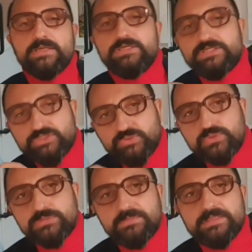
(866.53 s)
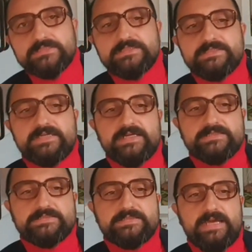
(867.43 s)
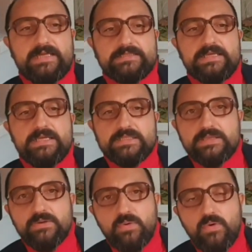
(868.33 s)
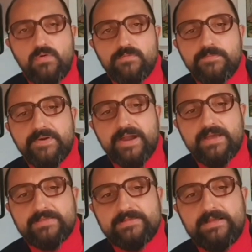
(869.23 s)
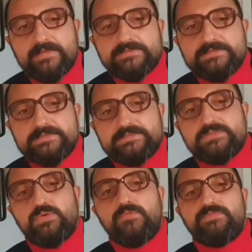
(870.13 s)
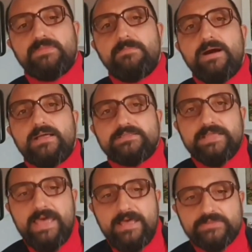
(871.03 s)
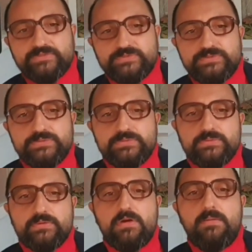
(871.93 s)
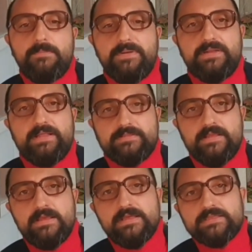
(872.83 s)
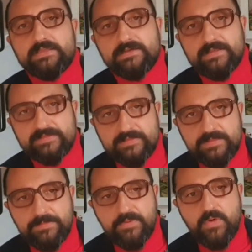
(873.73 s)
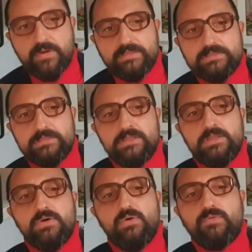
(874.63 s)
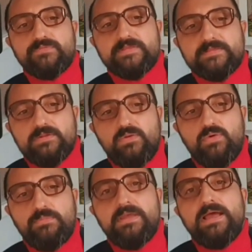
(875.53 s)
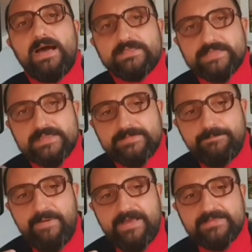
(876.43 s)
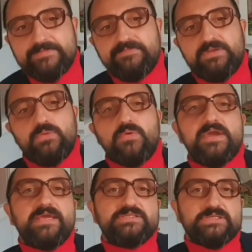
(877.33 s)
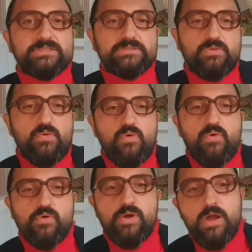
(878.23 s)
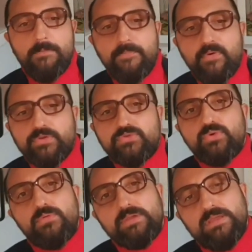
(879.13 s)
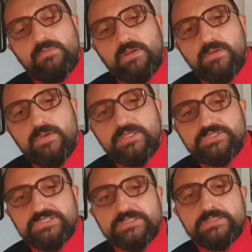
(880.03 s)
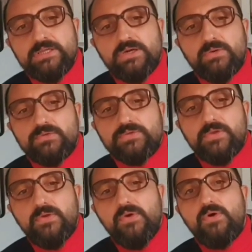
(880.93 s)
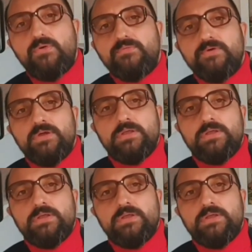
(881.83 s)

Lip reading: It should be stressed that the own price elasticity of demand has two components: the reciprocal of the slope and a specific location or point of evaluation on the curve.